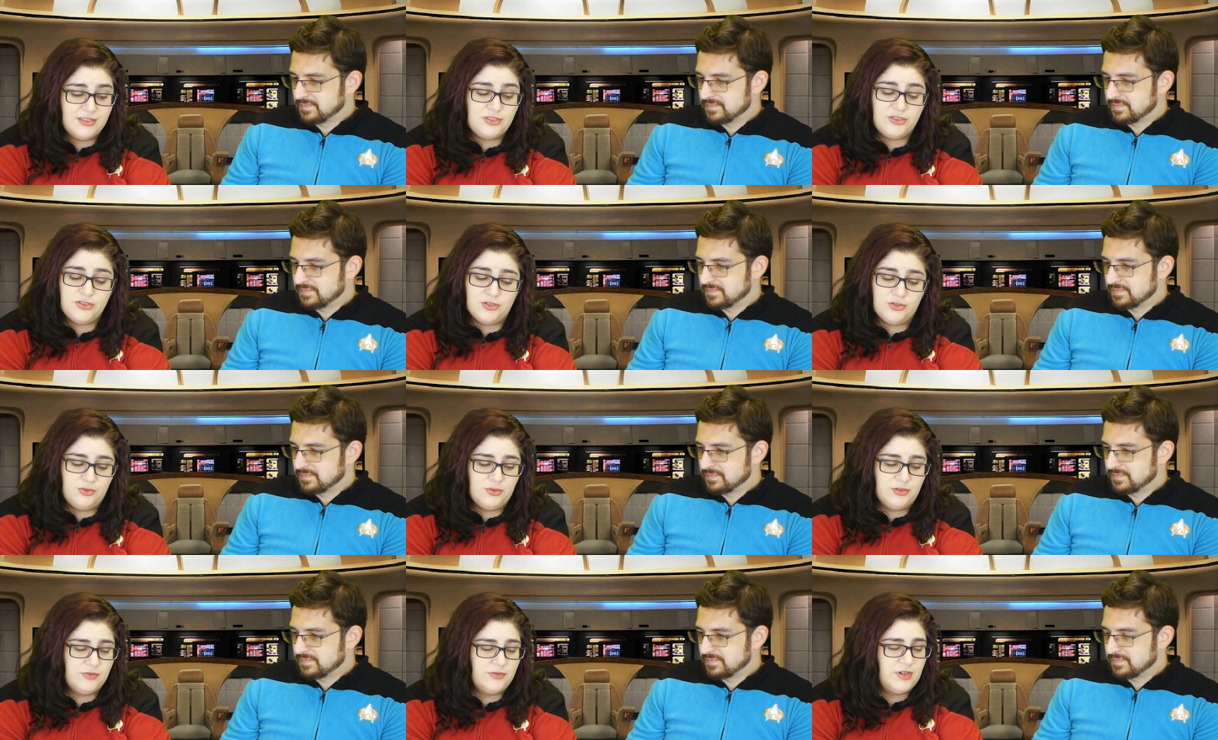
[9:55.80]
Speaker 1: I so
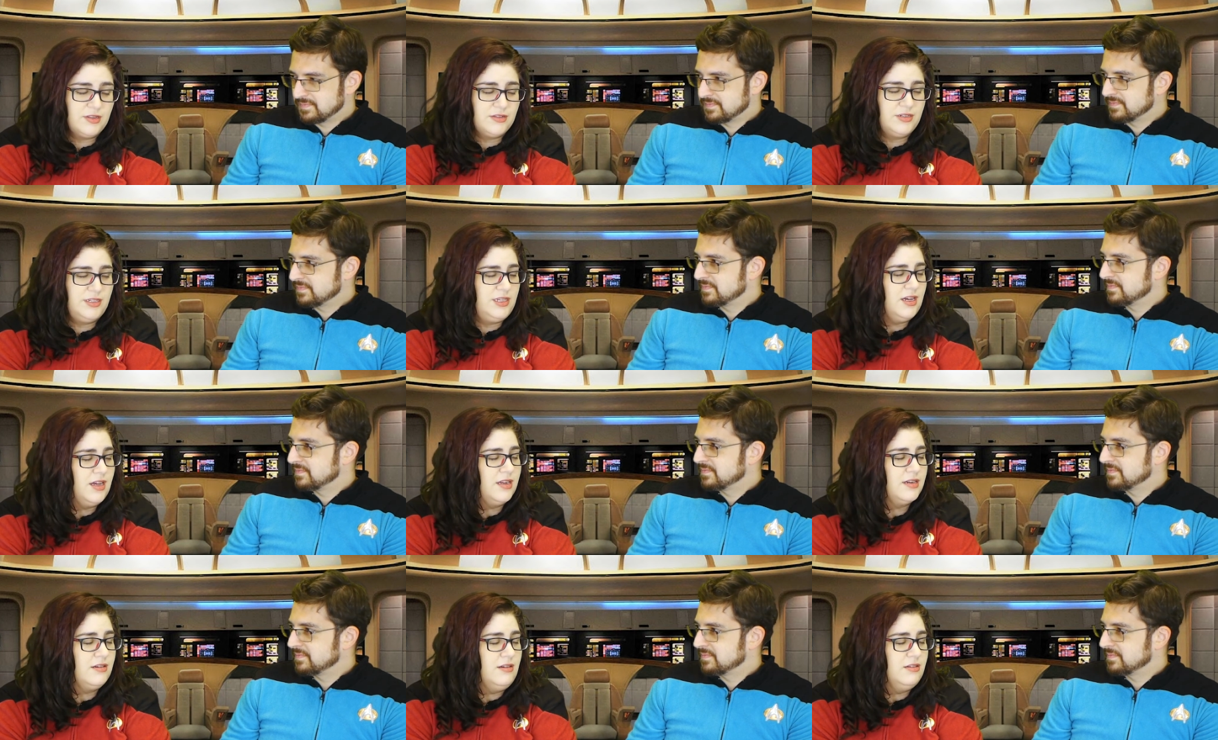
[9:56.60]
would have rather he
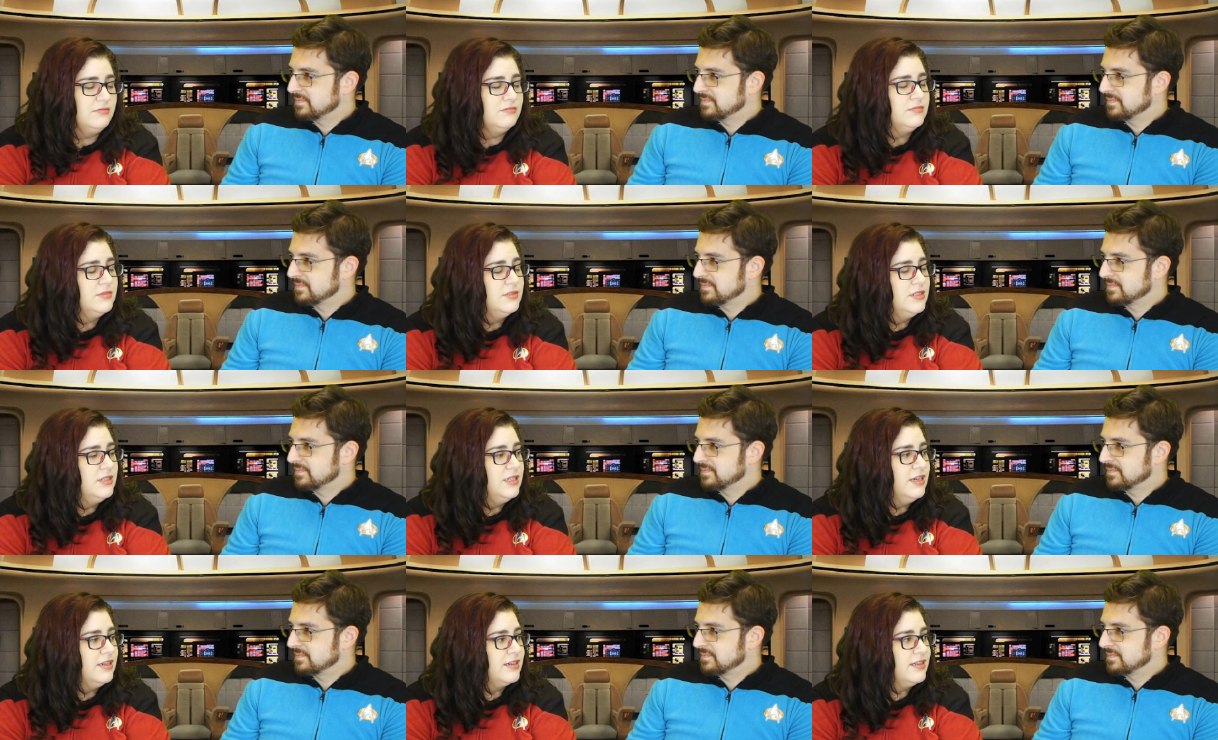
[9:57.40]
got um
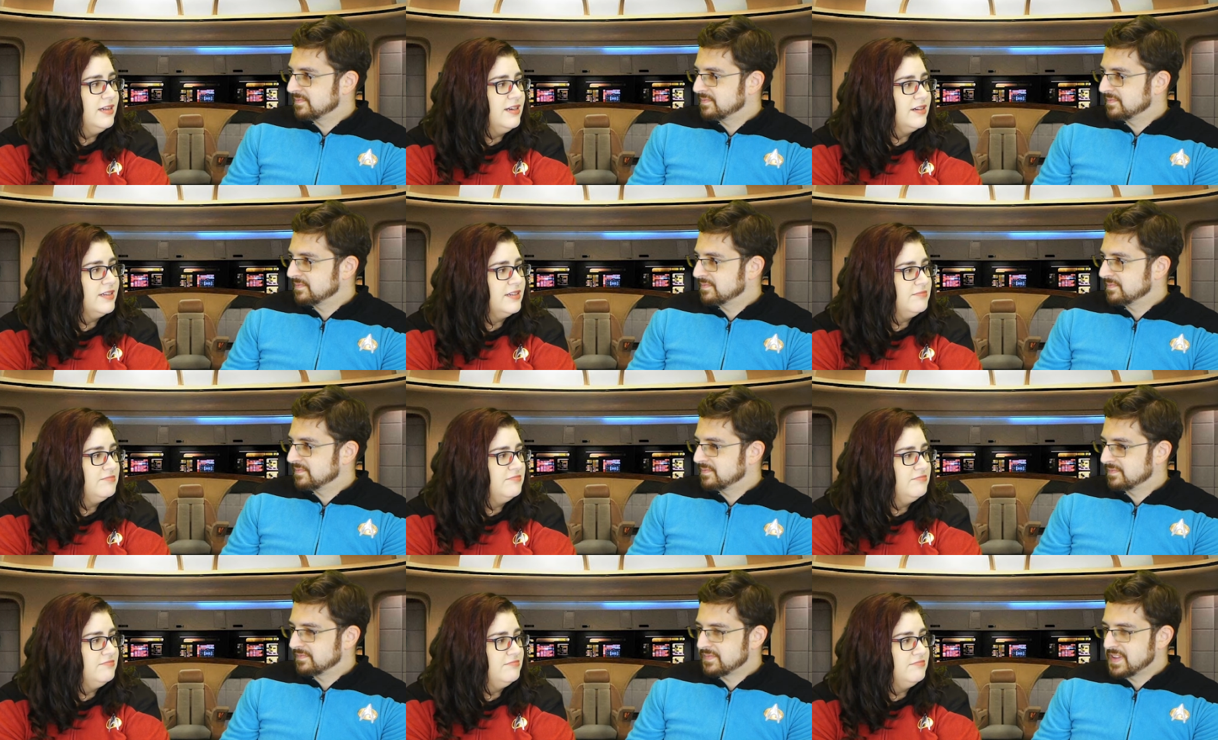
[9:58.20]
he got a clarinet.
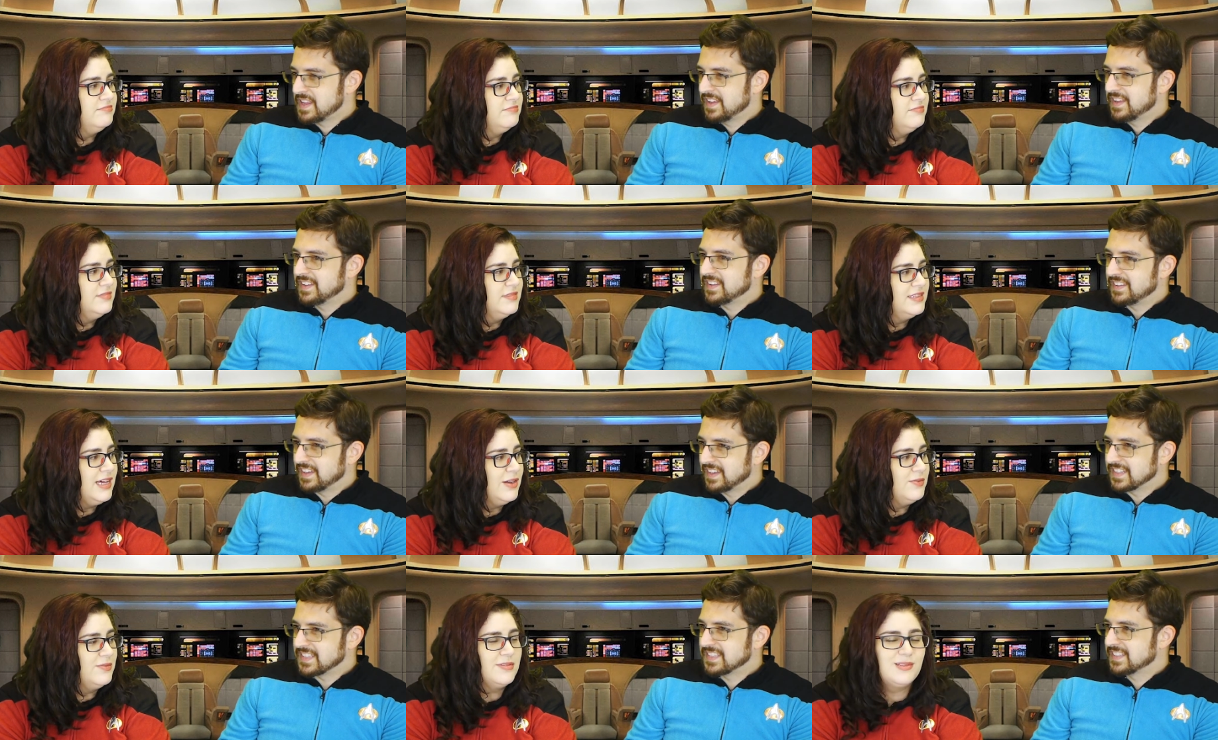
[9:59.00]

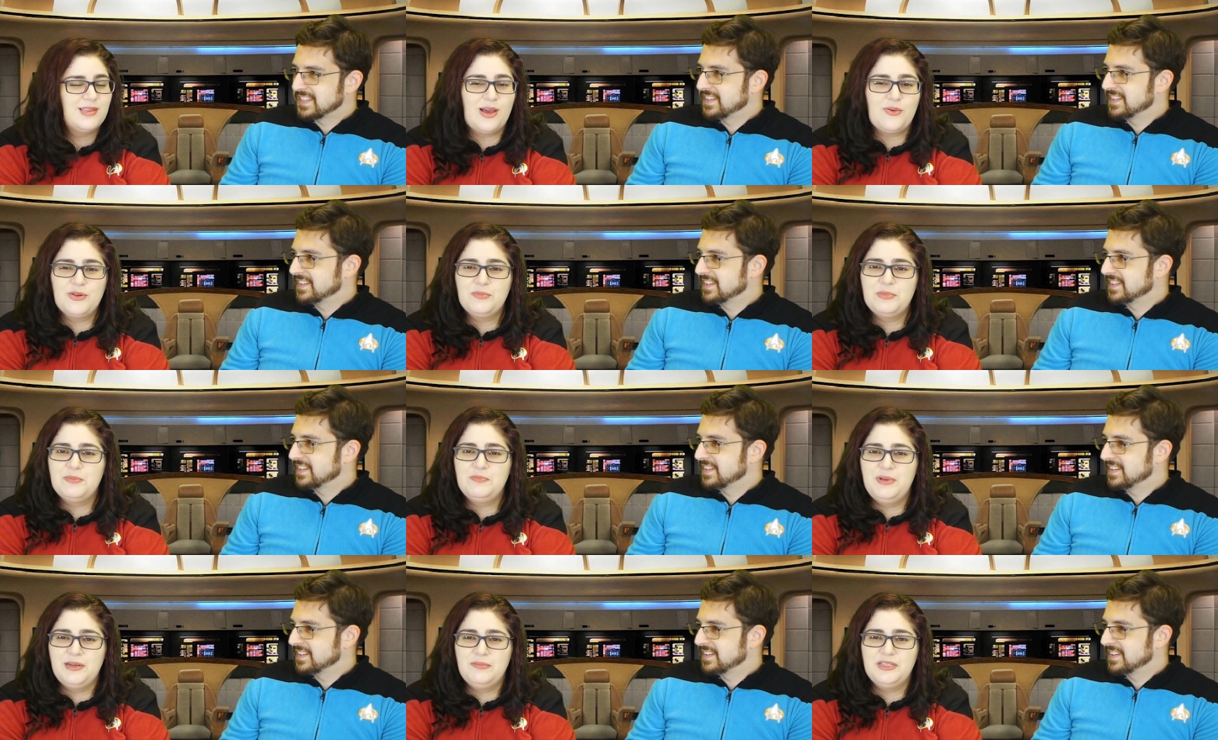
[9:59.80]
Yes, that, that would have
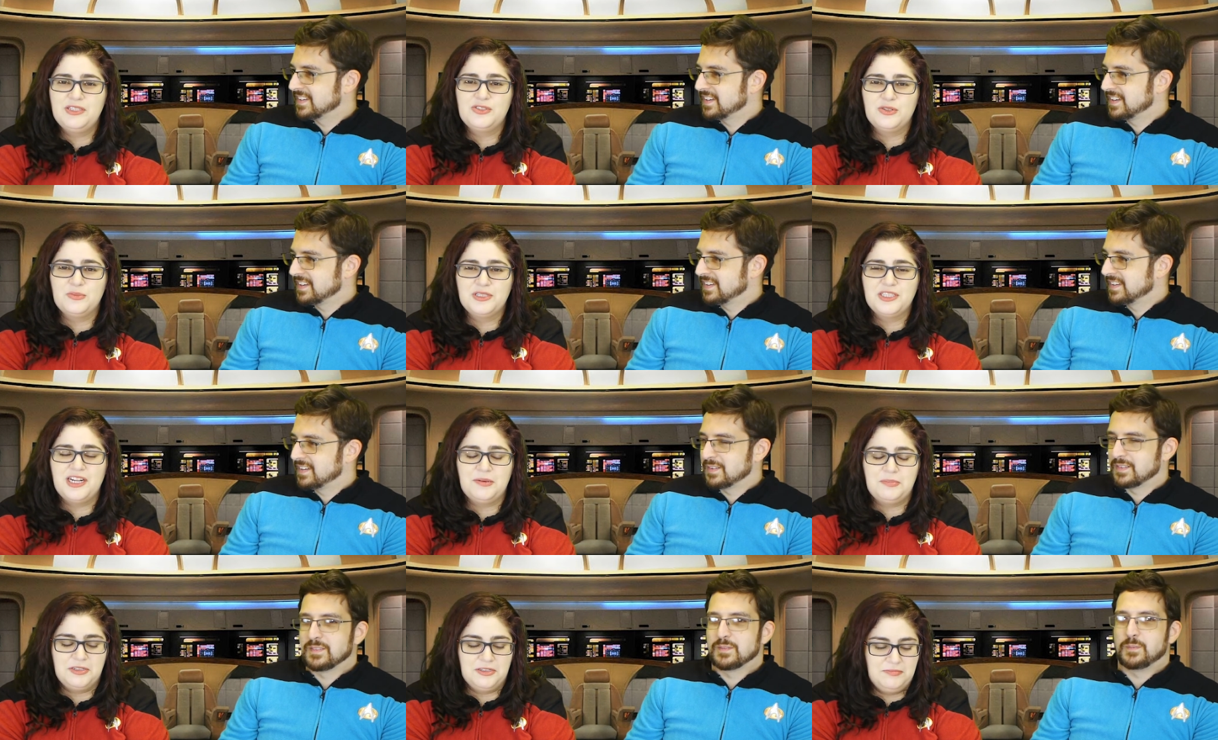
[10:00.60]
been made me so much
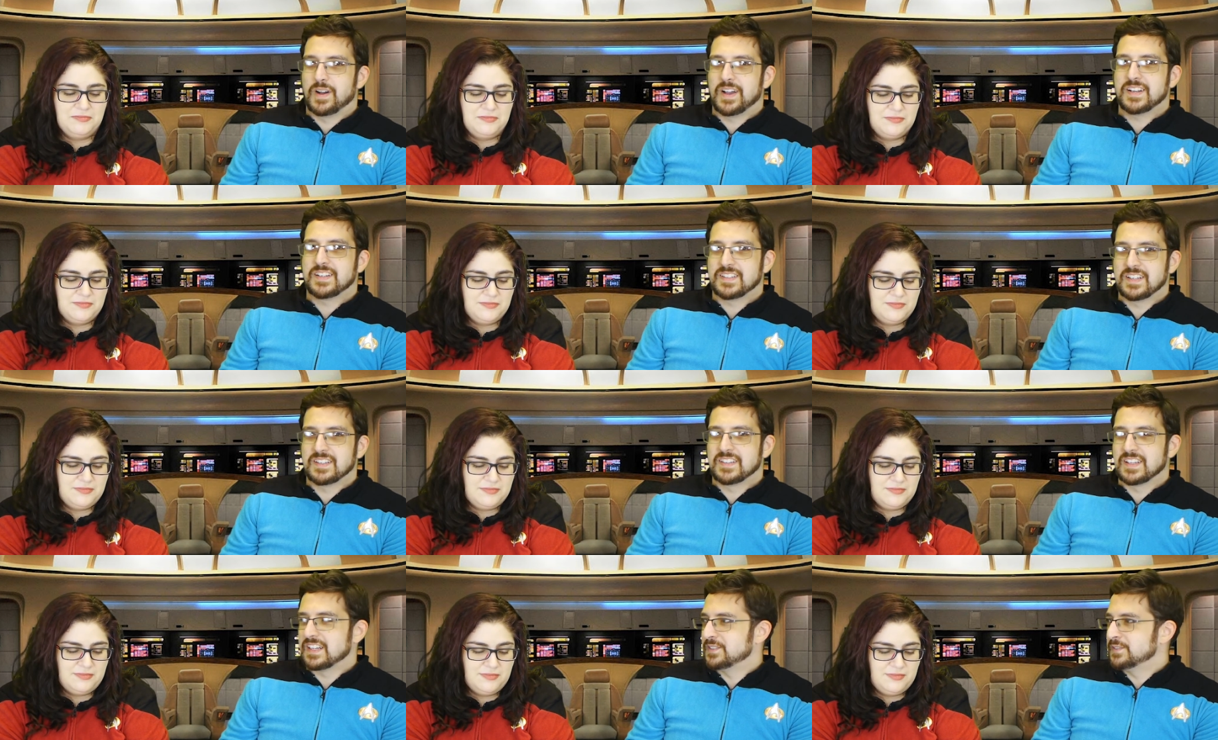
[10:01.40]
happier.
Speaker 2: Why didn't
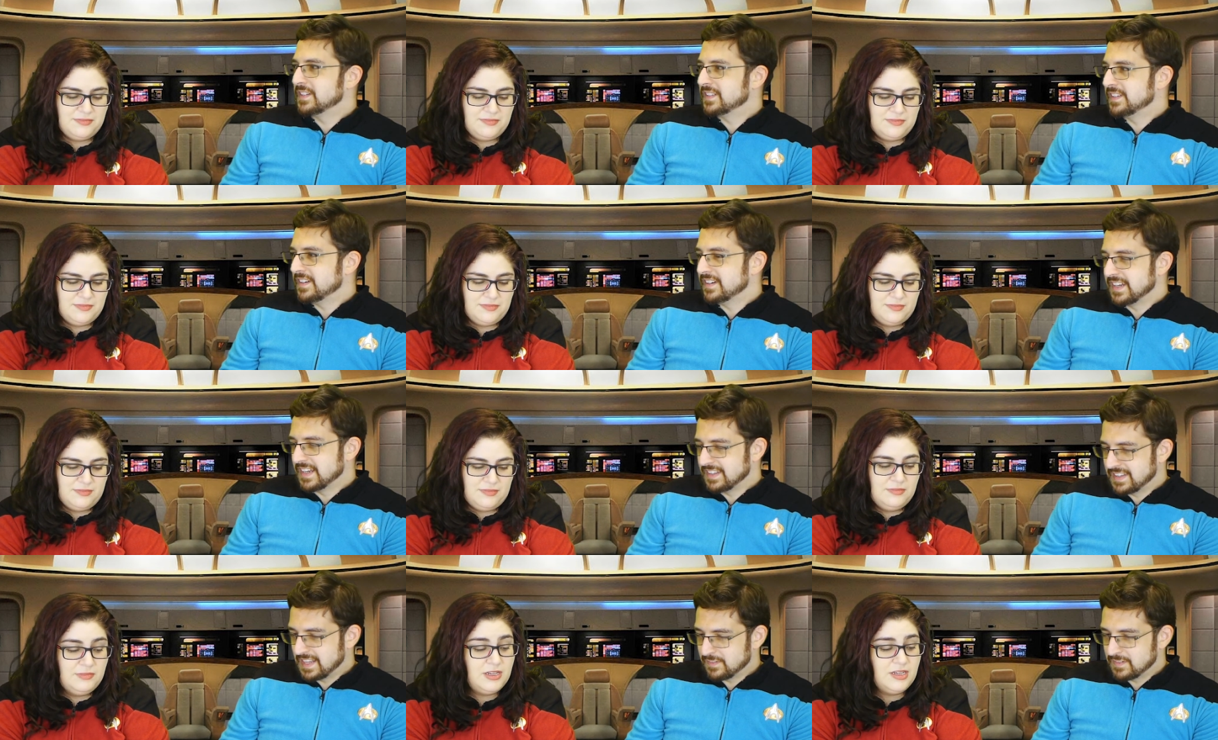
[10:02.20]
they include a
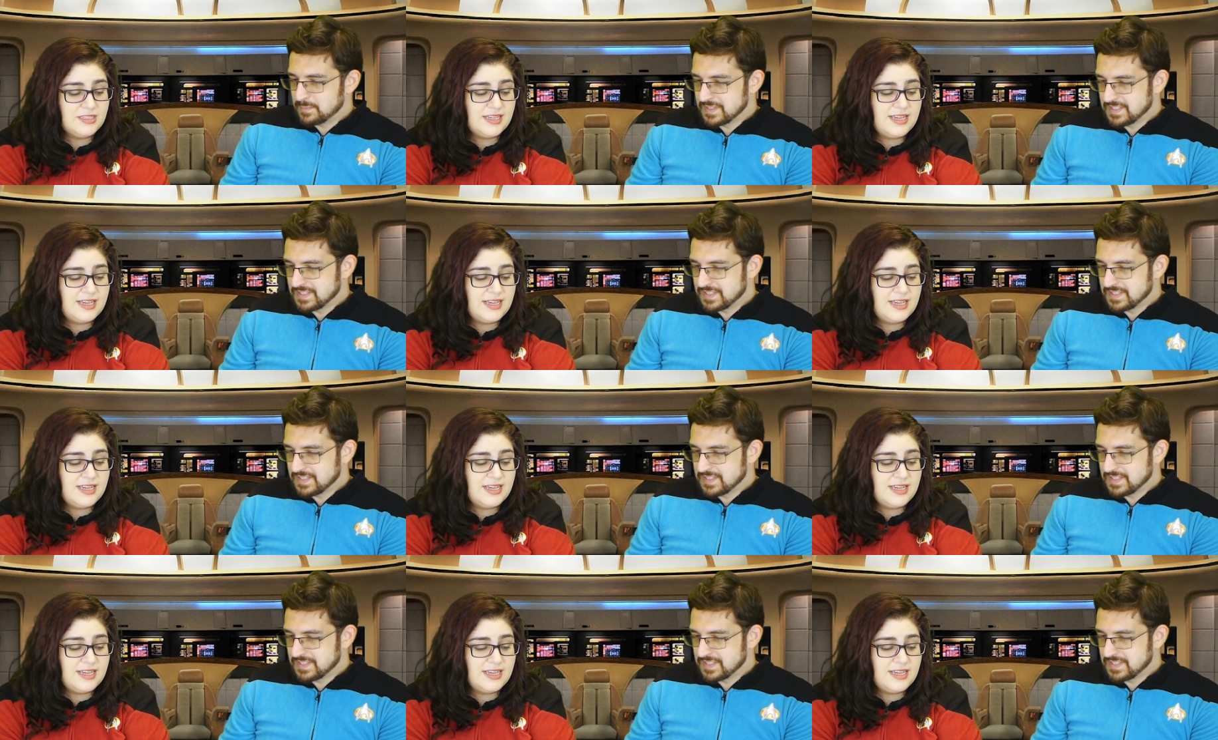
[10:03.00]
clarinet? That was